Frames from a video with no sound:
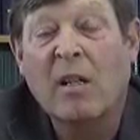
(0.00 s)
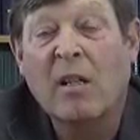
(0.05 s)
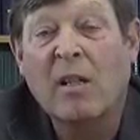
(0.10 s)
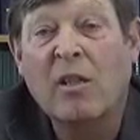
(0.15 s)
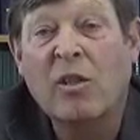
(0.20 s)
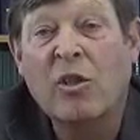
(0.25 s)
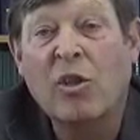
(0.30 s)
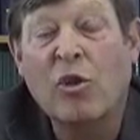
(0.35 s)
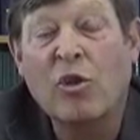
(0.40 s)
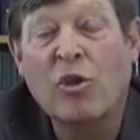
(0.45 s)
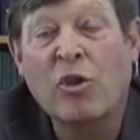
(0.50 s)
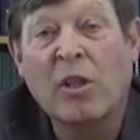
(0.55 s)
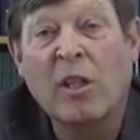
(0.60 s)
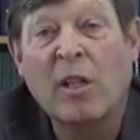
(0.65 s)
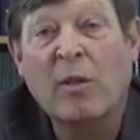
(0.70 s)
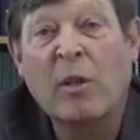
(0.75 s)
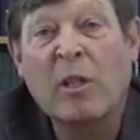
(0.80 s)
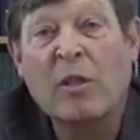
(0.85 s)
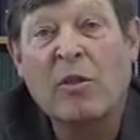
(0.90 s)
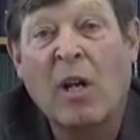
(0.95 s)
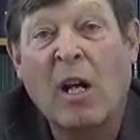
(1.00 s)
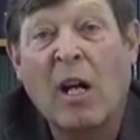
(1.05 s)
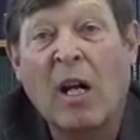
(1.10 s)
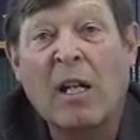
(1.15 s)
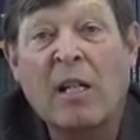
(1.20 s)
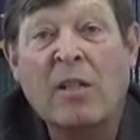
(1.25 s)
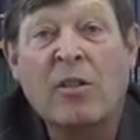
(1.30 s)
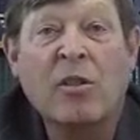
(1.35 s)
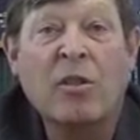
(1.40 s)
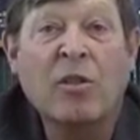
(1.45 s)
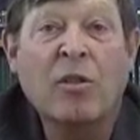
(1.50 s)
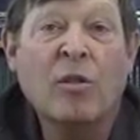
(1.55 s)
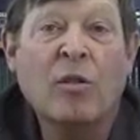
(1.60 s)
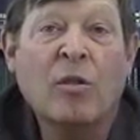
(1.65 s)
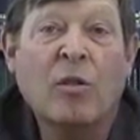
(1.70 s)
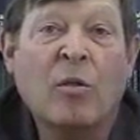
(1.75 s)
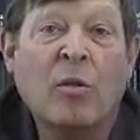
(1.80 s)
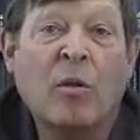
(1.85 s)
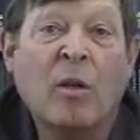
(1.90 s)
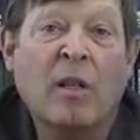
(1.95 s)
usually we try
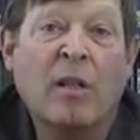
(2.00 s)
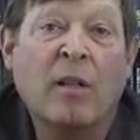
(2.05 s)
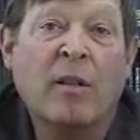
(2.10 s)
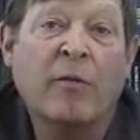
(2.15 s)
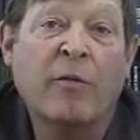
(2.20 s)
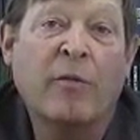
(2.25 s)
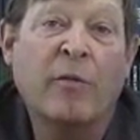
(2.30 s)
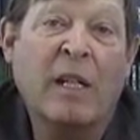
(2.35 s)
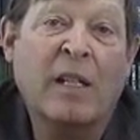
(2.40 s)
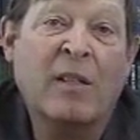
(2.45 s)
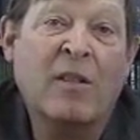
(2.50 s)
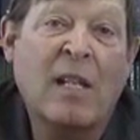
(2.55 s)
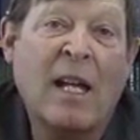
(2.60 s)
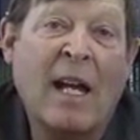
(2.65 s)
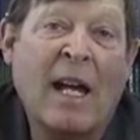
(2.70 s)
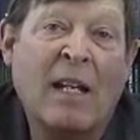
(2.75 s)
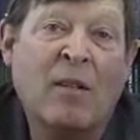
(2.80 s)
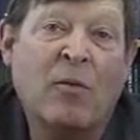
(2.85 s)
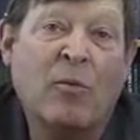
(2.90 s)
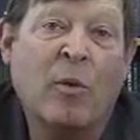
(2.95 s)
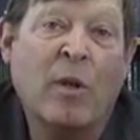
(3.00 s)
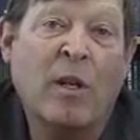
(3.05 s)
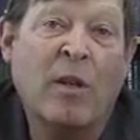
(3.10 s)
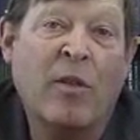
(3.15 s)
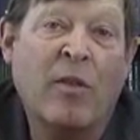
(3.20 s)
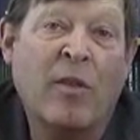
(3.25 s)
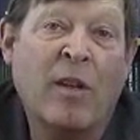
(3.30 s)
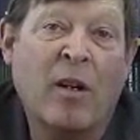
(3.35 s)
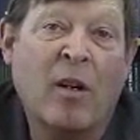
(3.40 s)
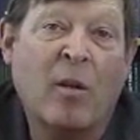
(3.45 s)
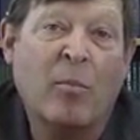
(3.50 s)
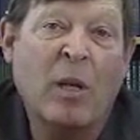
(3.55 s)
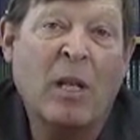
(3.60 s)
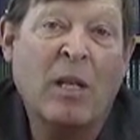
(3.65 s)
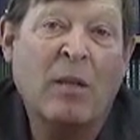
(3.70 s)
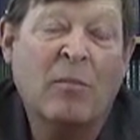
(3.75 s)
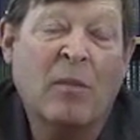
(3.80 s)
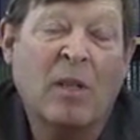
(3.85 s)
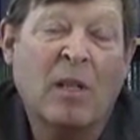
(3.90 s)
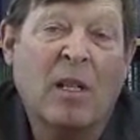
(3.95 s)
to fix that with
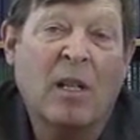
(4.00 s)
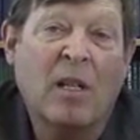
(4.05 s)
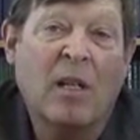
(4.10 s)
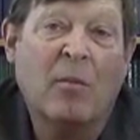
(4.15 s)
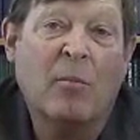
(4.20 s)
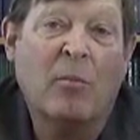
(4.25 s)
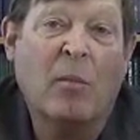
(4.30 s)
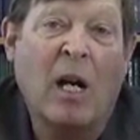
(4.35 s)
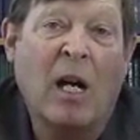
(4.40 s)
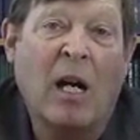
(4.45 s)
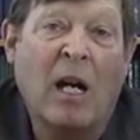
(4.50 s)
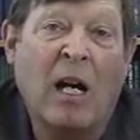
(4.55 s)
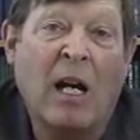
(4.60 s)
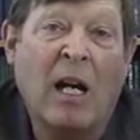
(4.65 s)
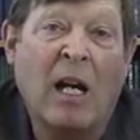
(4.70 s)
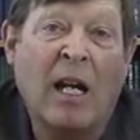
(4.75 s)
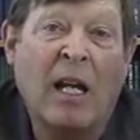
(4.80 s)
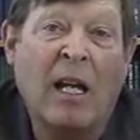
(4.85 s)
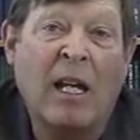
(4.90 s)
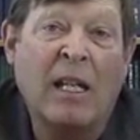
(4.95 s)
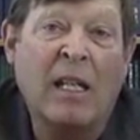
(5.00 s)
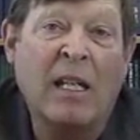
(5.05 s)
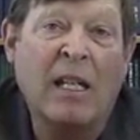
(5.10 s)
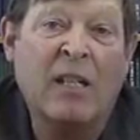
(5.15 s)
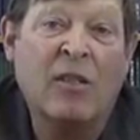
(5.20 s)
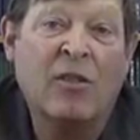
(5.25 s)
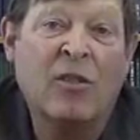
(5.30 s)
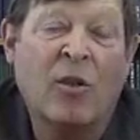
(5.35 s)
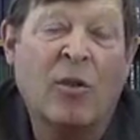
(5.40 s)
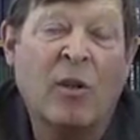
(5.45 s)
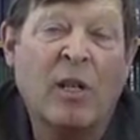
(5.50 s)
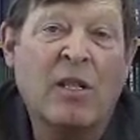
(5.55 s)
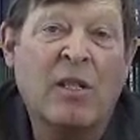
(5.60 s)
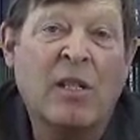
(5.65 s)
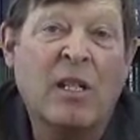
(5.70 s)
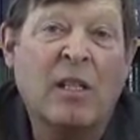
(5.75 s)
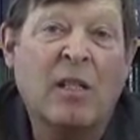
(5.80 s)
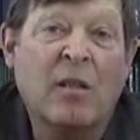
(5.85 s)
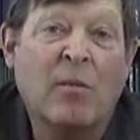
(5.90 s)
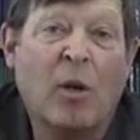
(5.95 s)
therapy by
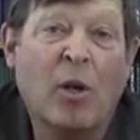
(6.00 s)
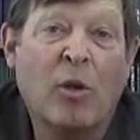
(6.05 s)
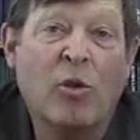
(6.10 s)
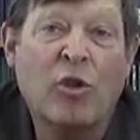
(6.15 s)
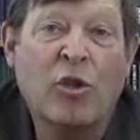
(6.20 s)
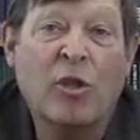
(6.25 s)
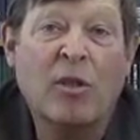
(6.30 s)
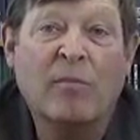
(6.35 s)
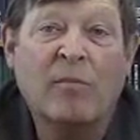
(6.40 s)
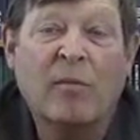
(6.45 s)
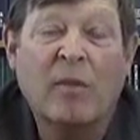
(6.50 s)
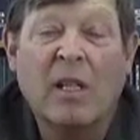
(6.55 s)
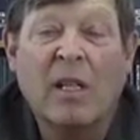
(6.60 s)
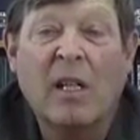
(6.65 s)
increasing the motion,